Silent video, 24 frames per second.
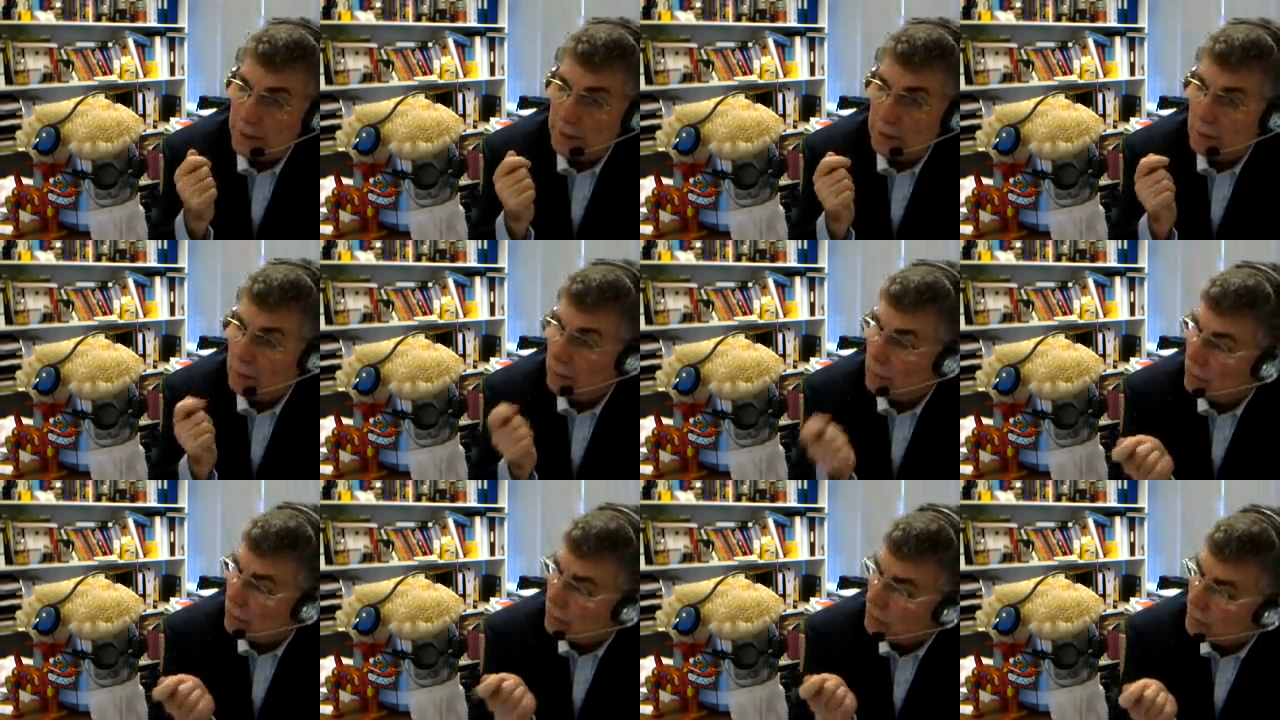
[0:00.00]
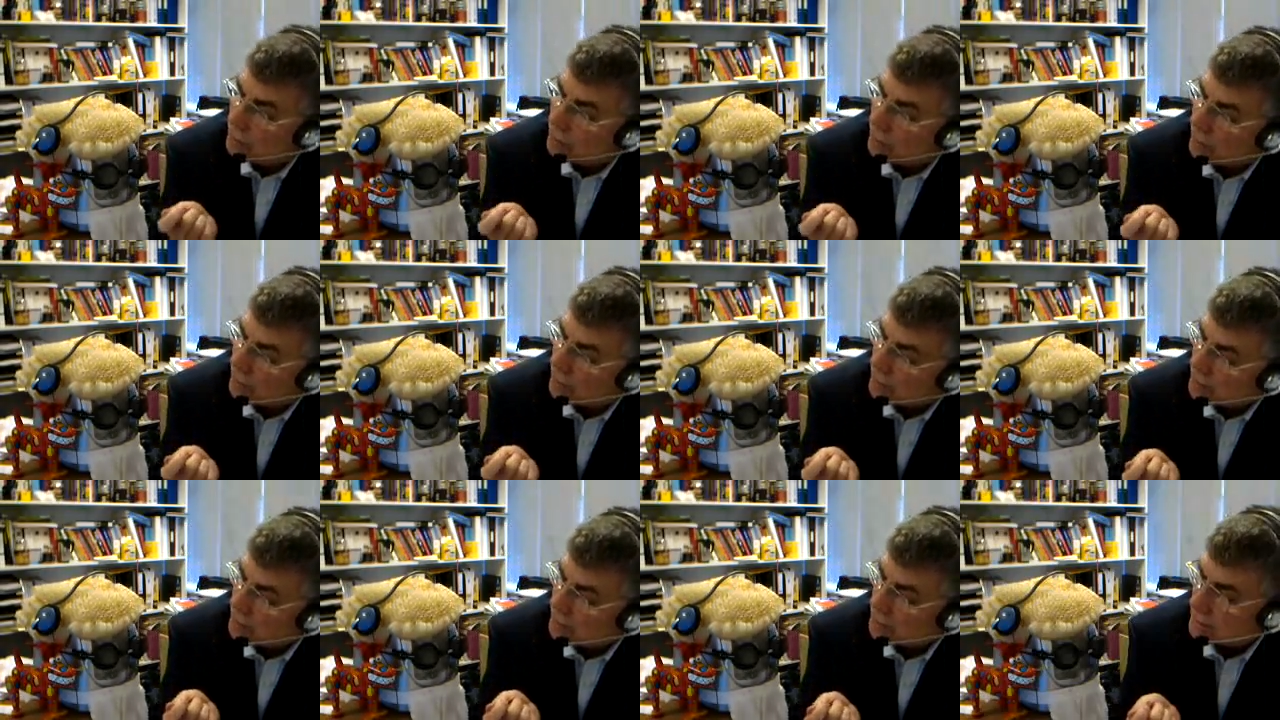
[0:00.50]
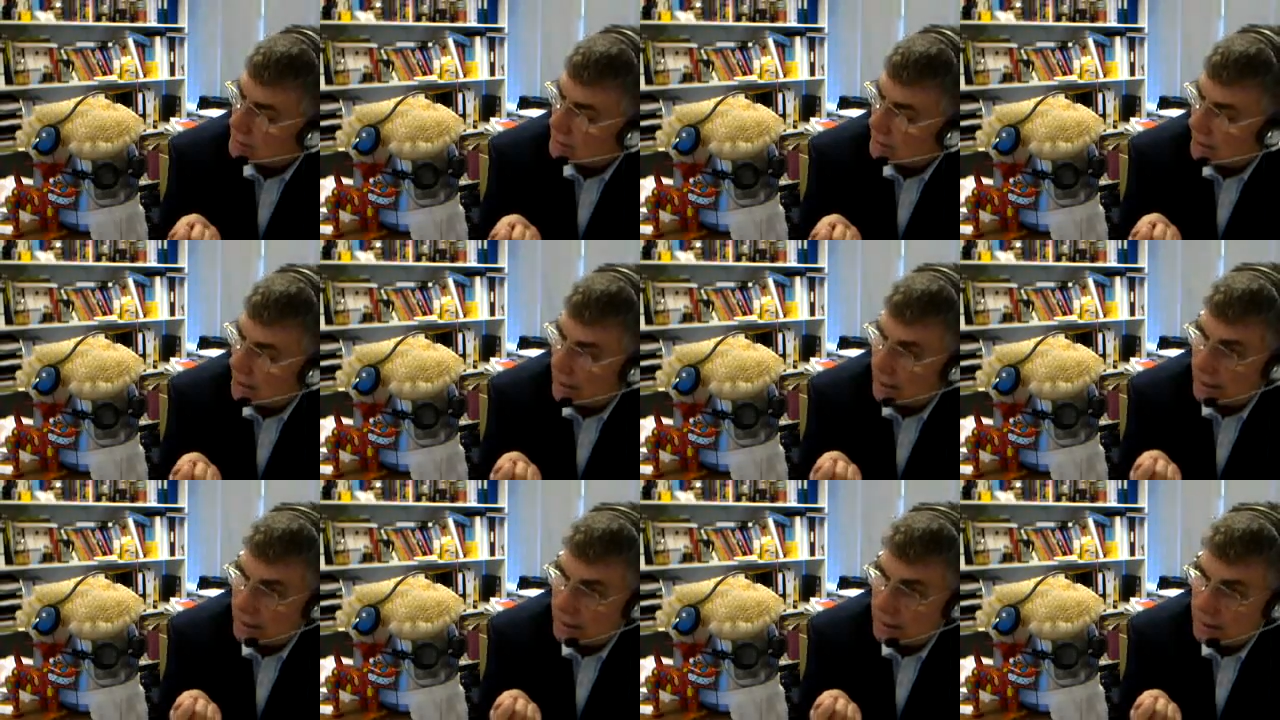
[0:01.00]
in the Corporations
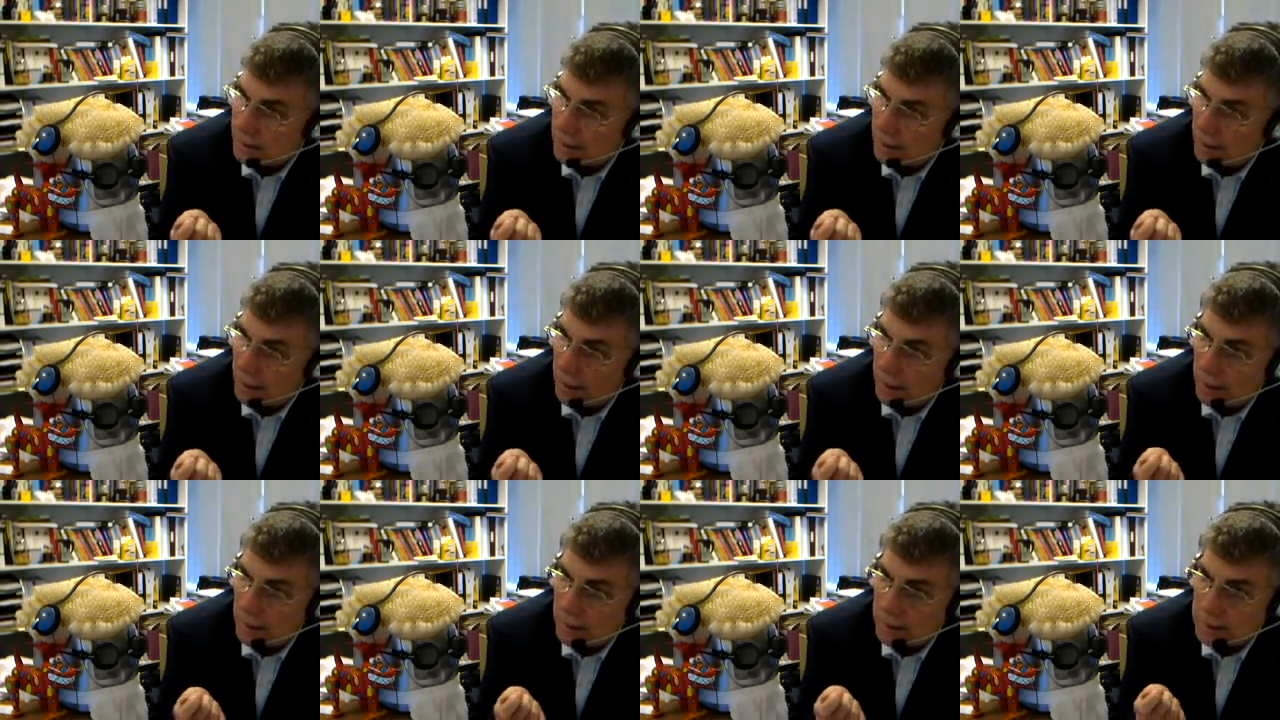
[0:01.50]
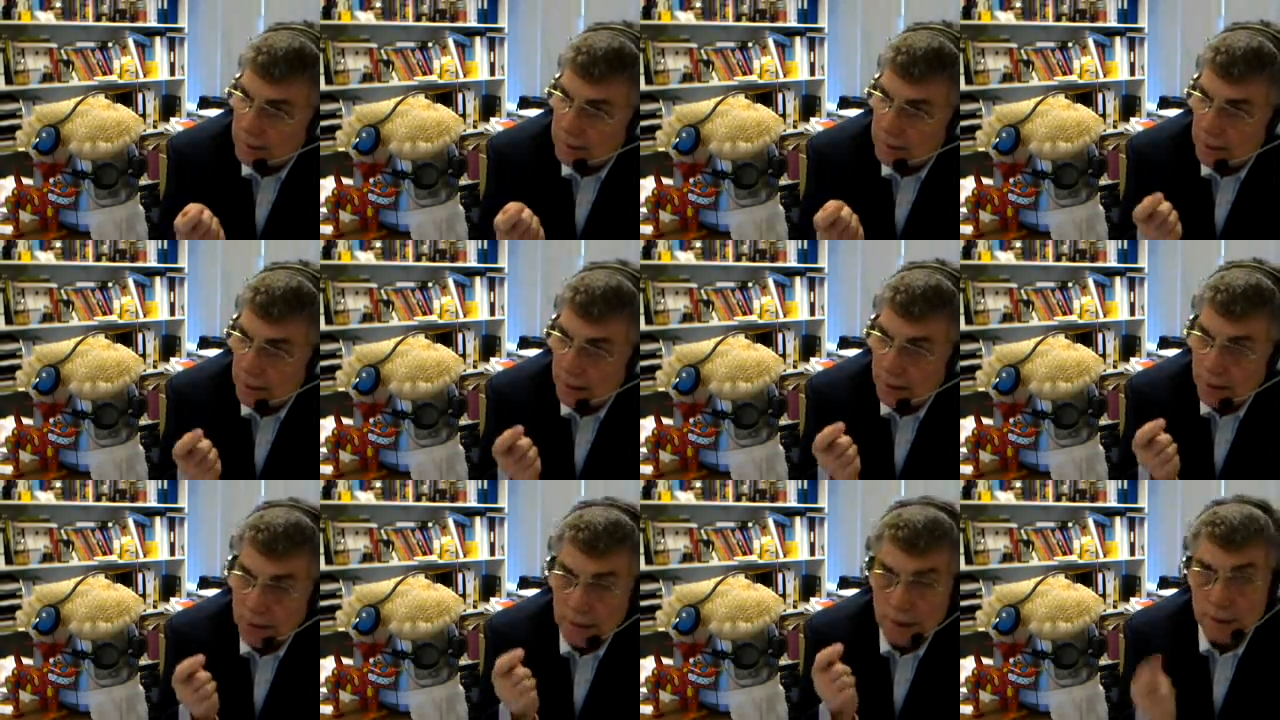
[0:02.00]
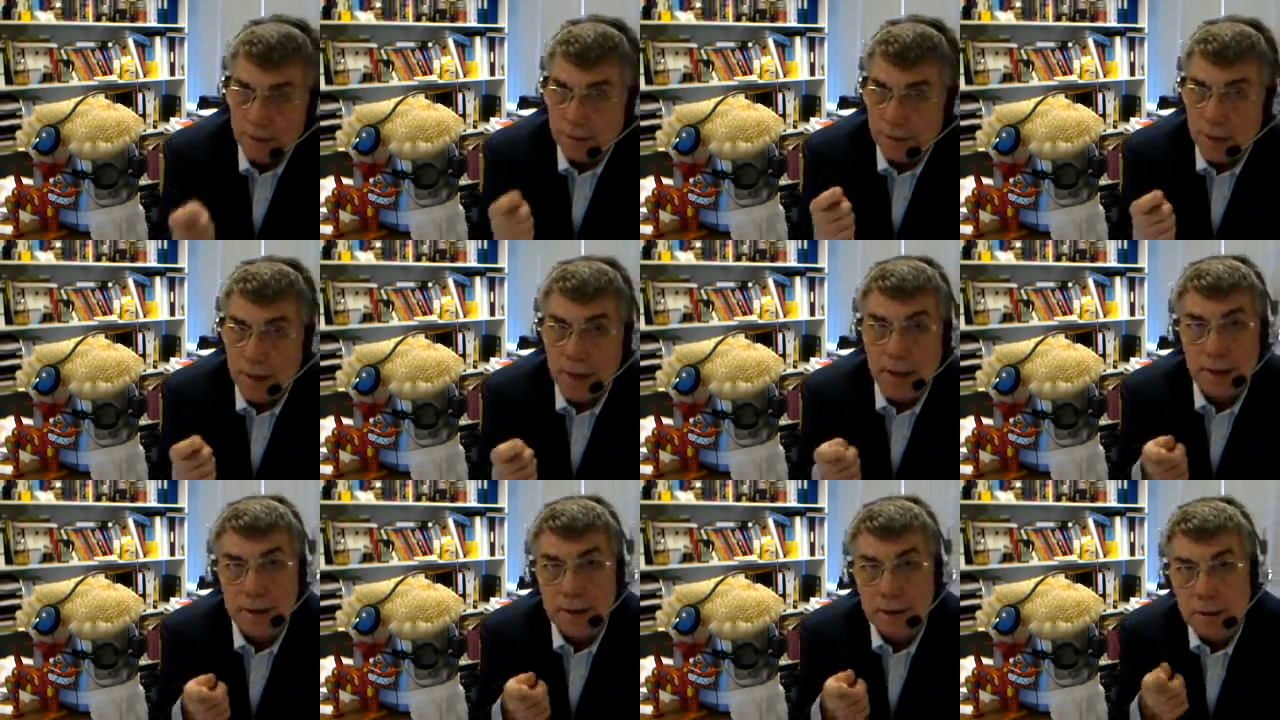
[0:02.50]
Act is
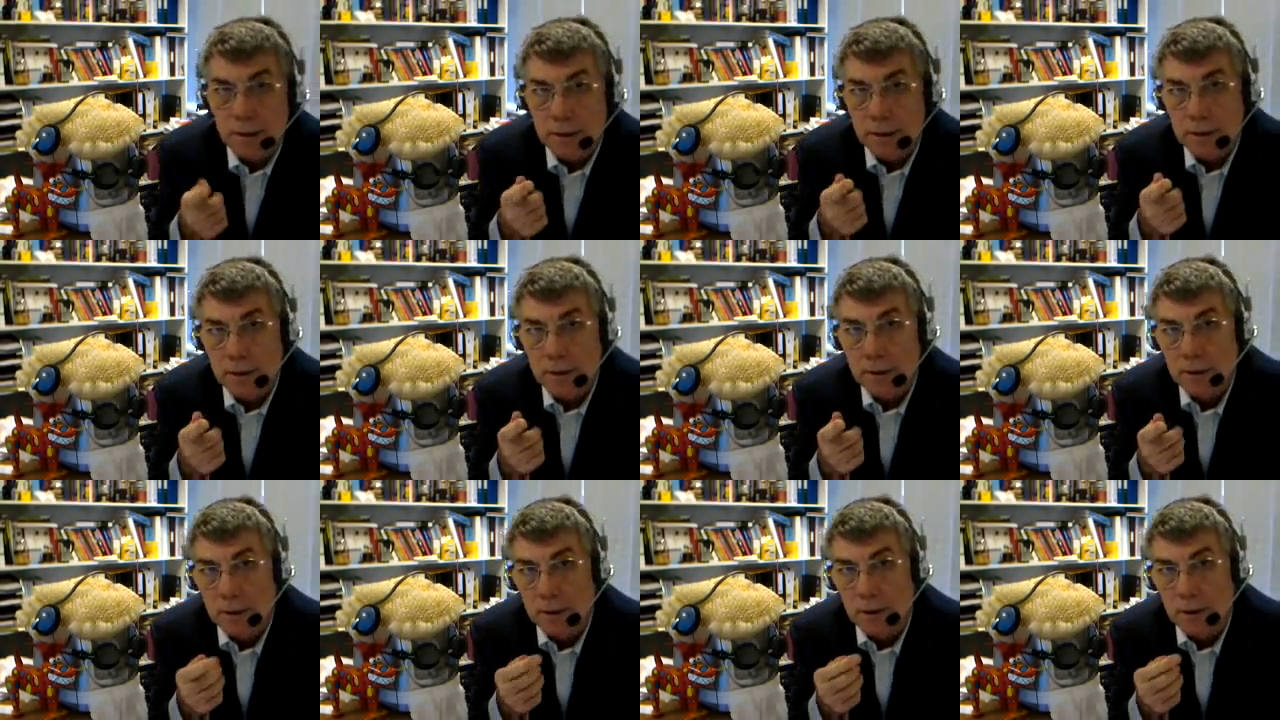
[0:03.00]
that